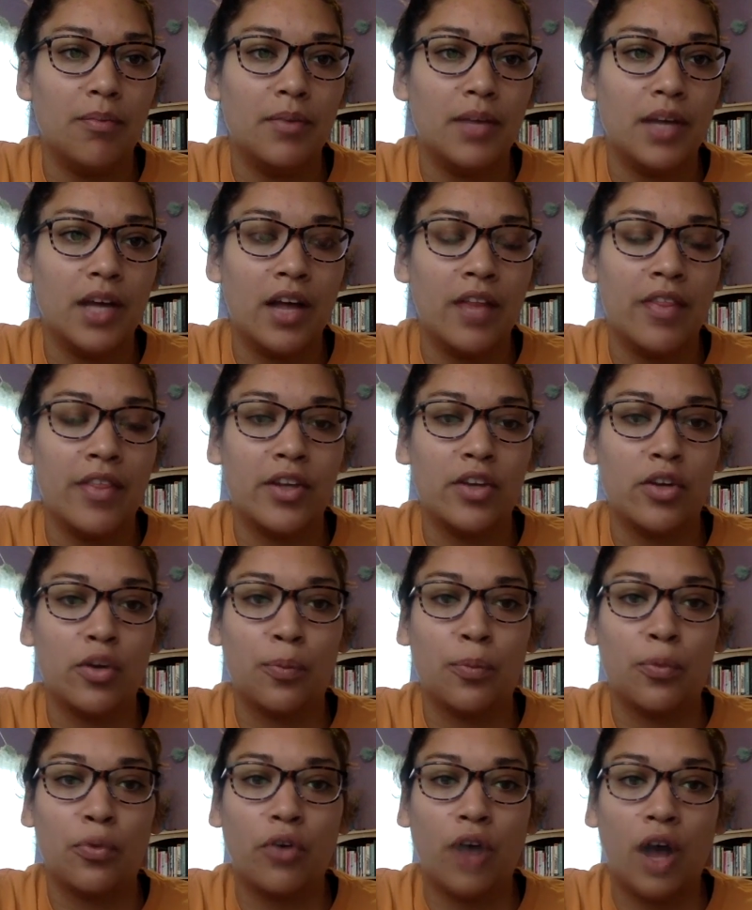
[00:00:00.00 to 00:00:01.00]
And then your
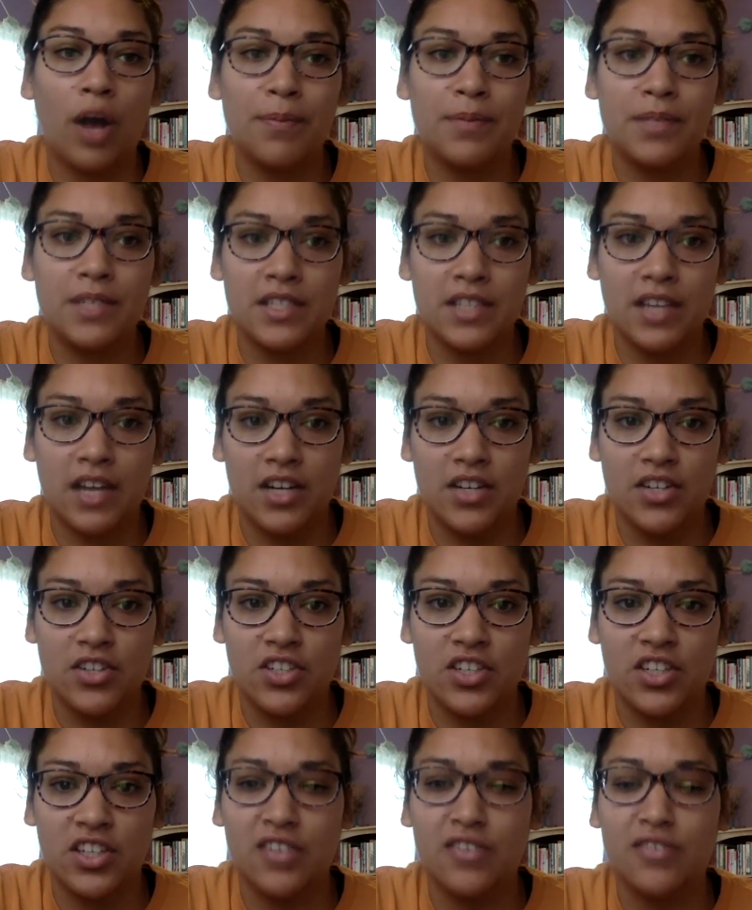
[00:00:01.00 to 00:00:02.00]
prop design sheet.